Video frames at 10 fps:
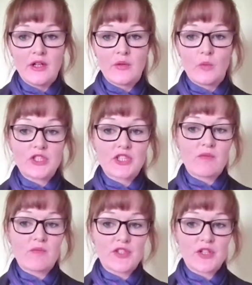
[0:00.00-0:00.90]
which
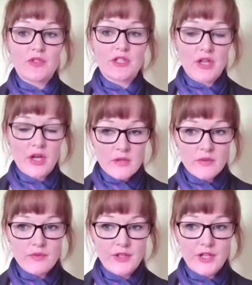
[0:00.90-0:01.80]
can result in
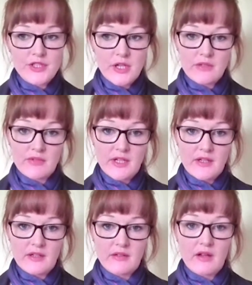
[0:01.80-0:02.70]
overflow
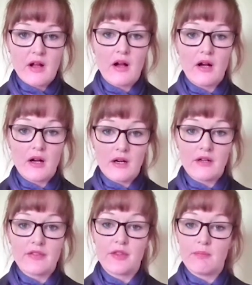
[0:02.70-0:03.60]
diarrhea,
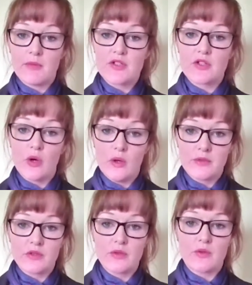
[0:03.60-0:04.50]
are the most
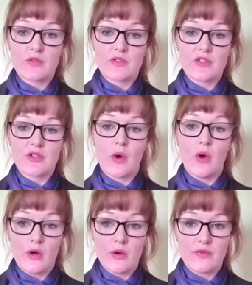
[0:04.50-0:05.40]
common causes
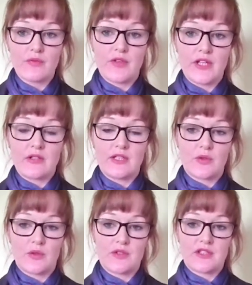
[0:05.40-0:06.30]
of fecal
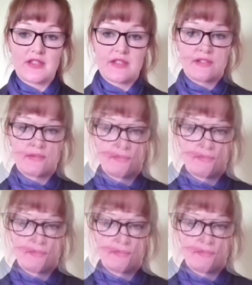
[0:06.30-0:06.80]
incontinence.